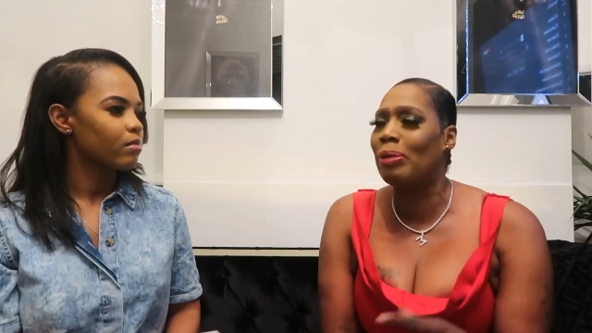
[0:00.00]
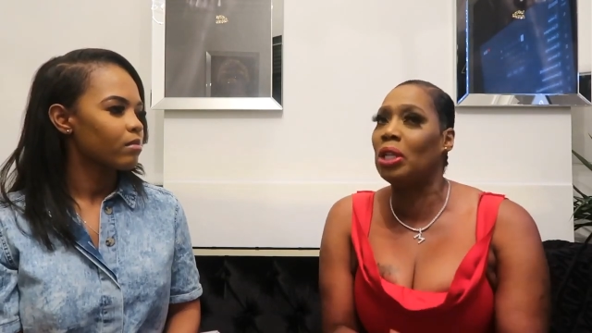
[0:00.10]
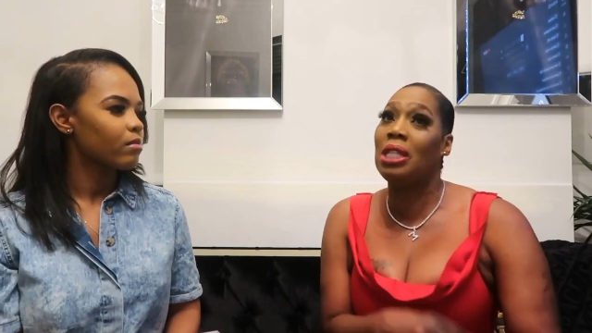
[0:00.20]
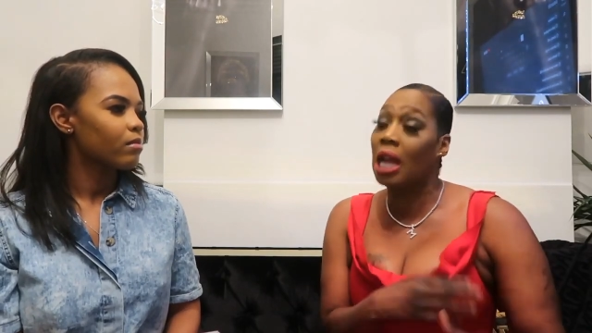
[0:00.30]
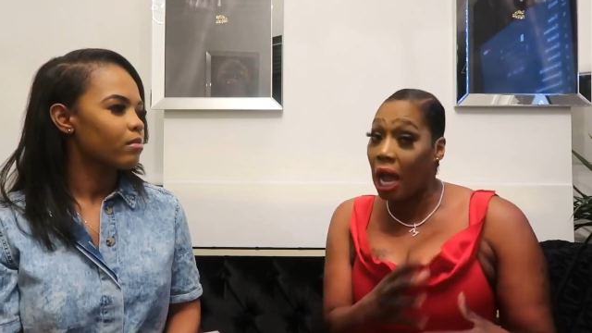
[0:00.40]

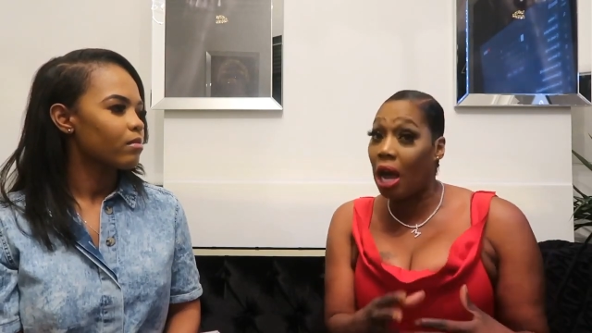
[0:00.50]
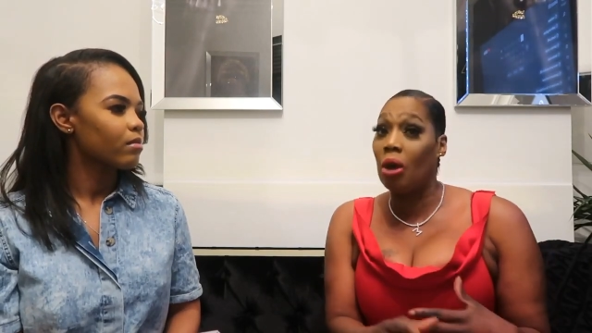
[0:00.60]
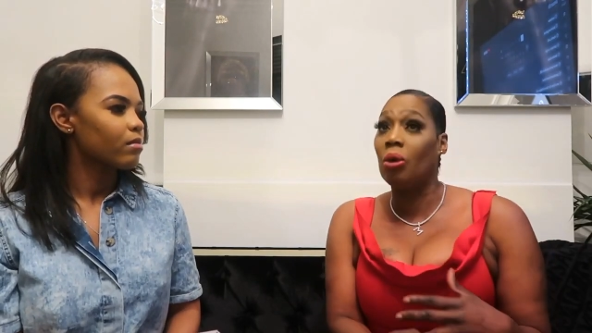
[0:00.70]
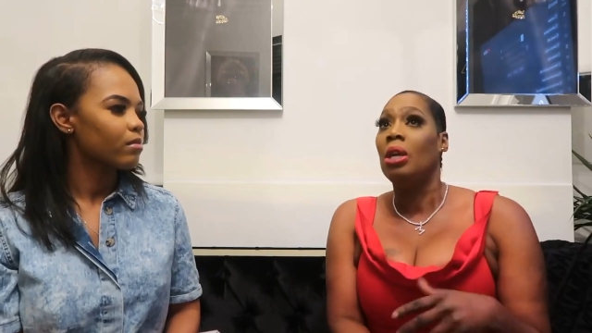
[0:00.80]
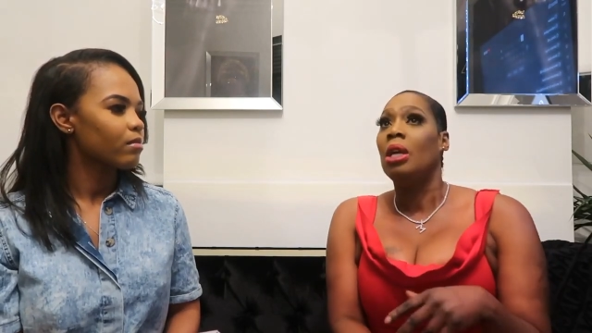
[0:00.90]
Speaker 1: But
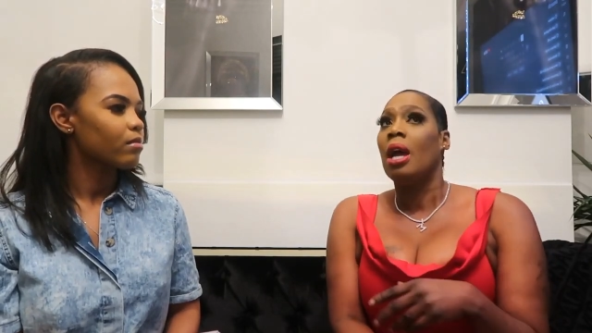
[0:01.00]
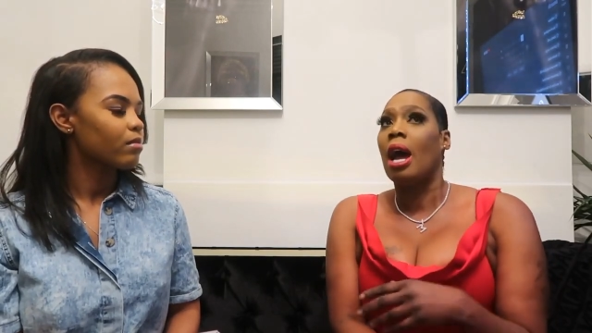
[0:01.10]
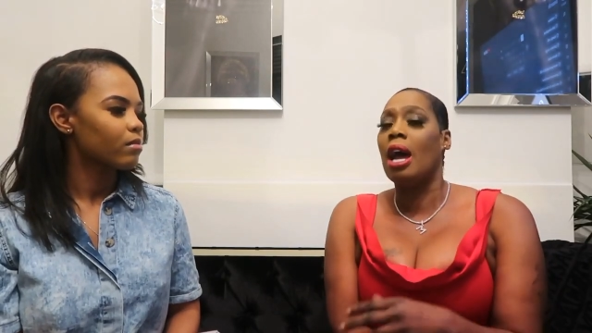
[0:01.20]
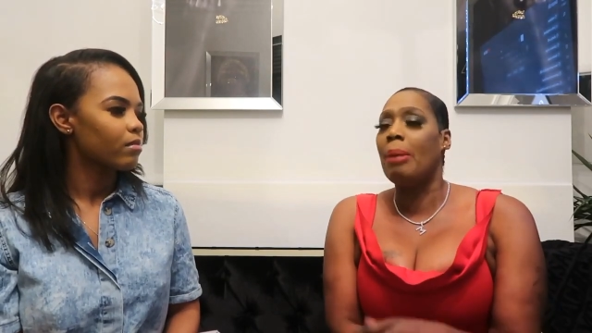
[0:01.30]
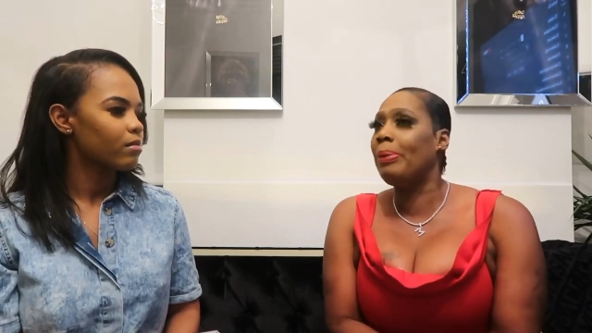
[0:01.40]
now,
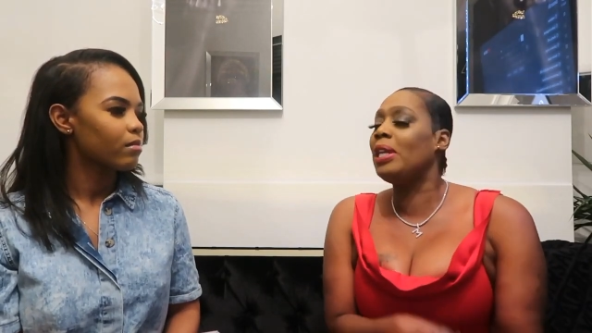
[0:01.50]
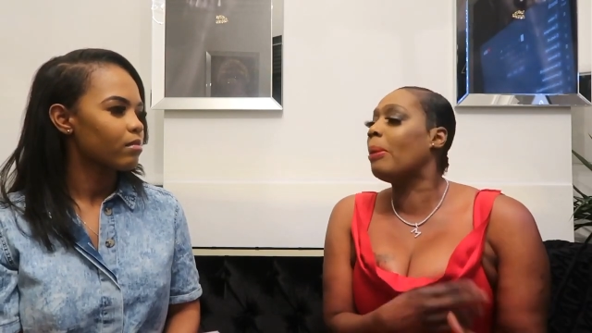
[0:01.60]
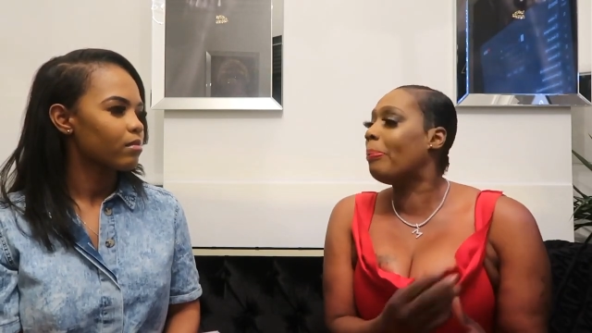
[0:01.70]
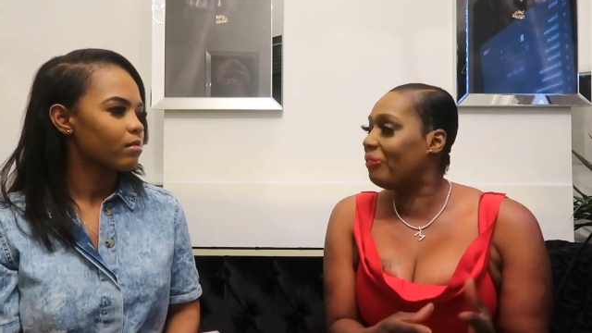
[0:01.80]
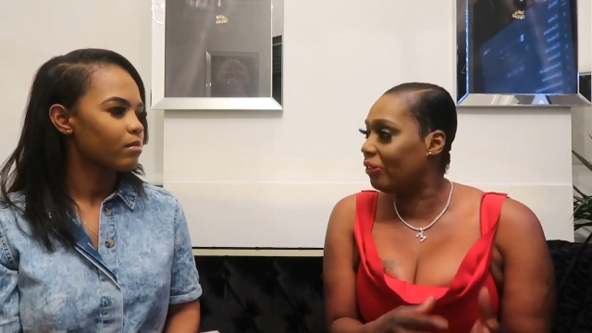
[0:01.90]
um, being a
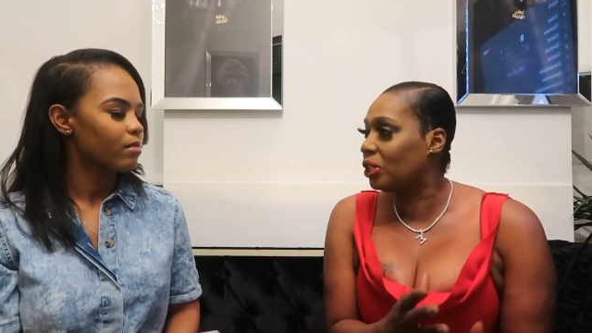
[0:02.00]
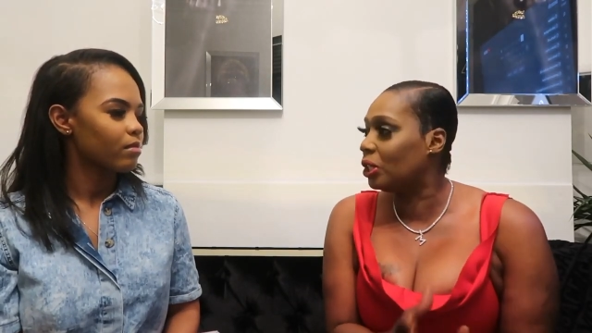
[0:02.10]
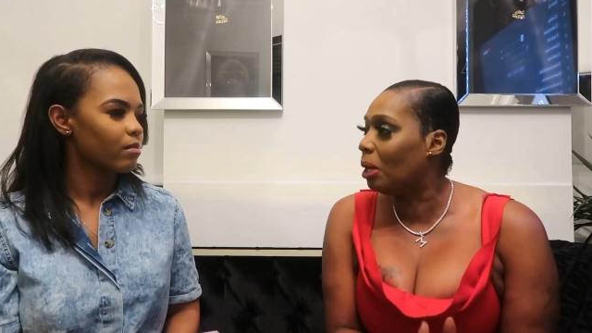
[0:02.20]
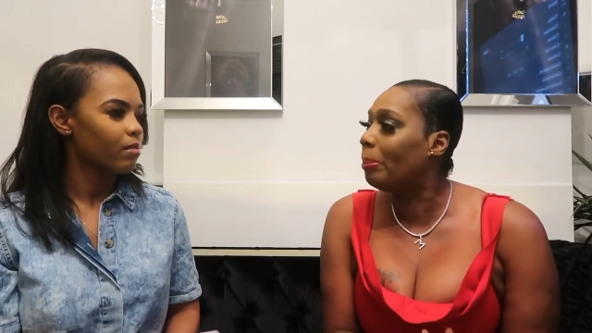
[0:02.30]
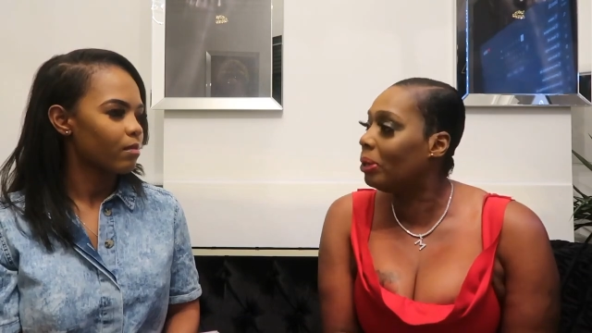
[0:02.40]

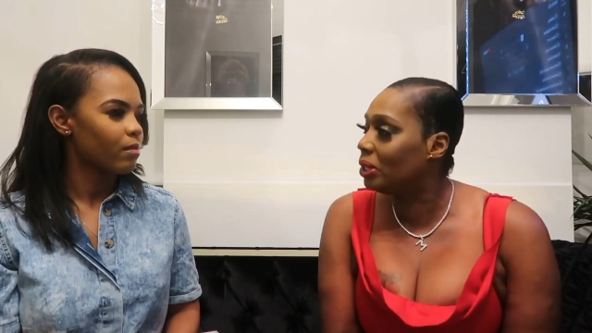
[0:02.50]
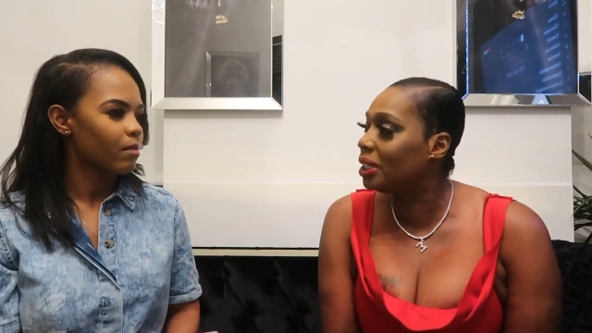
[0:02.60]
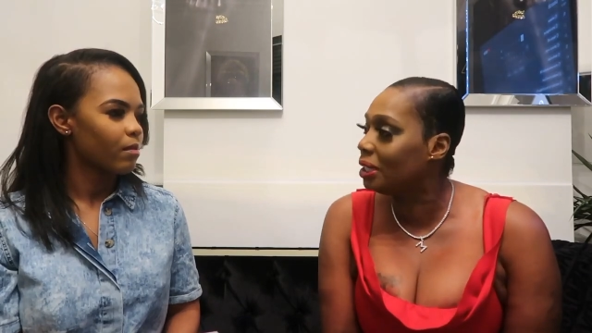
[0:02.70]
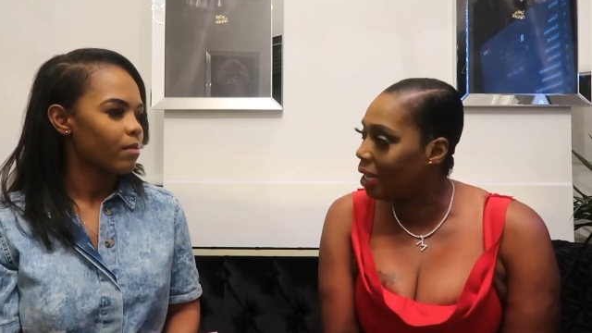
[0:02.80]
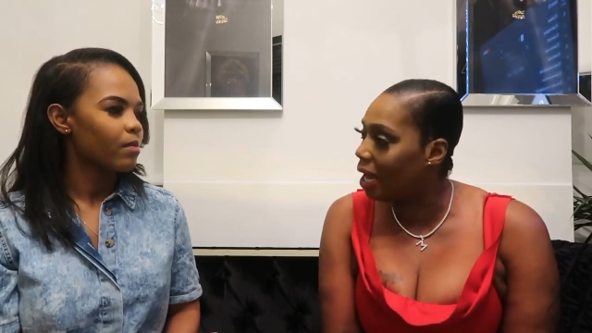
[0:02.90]
professional
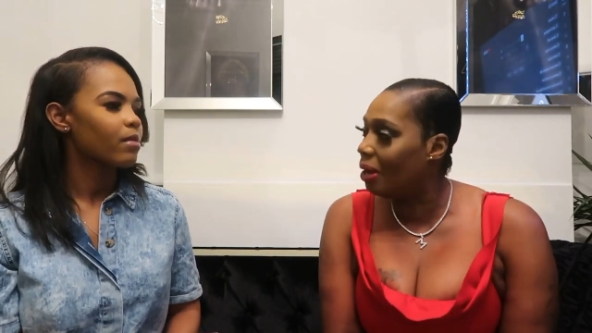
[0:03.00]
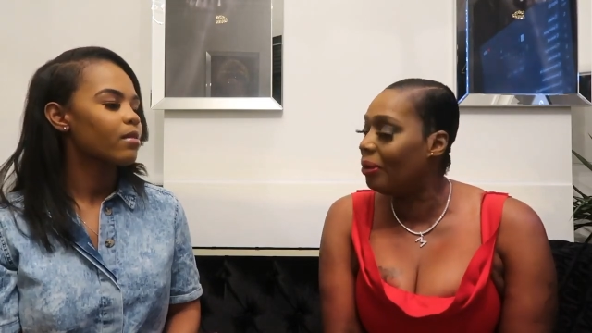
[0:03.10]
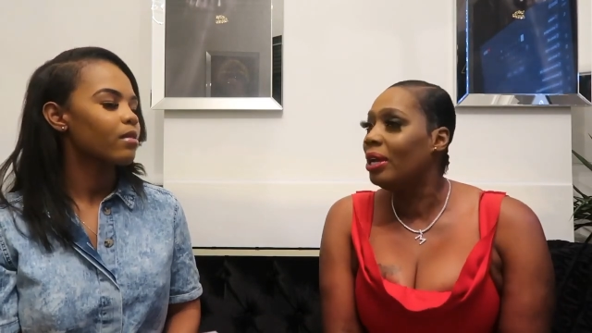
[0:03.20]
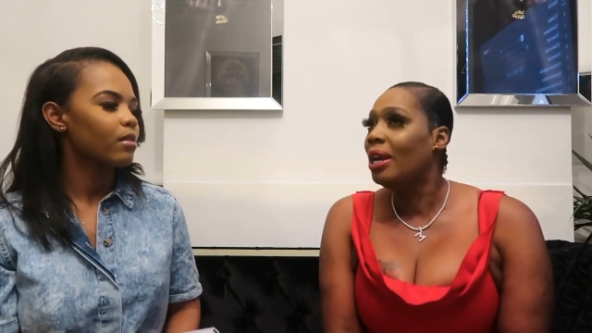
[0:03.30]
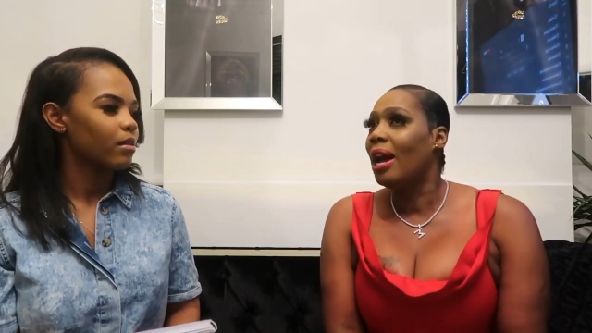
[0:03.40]
person now